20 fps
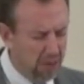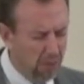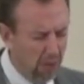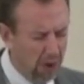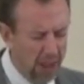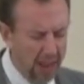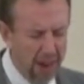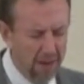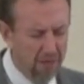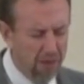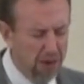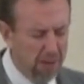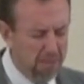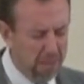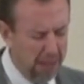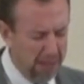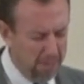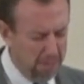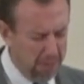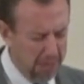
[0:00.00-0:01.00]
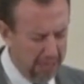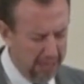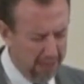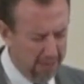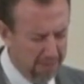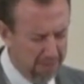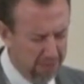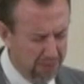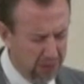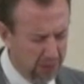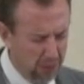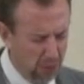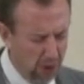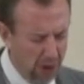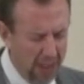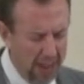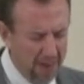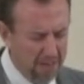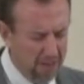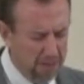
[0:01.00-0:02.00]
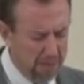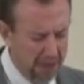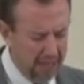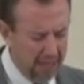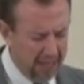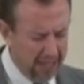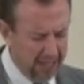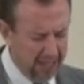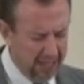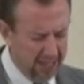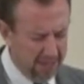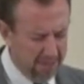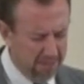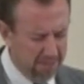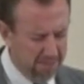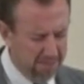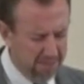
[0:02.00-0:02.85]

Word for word: Whatever it may be, whatever may come,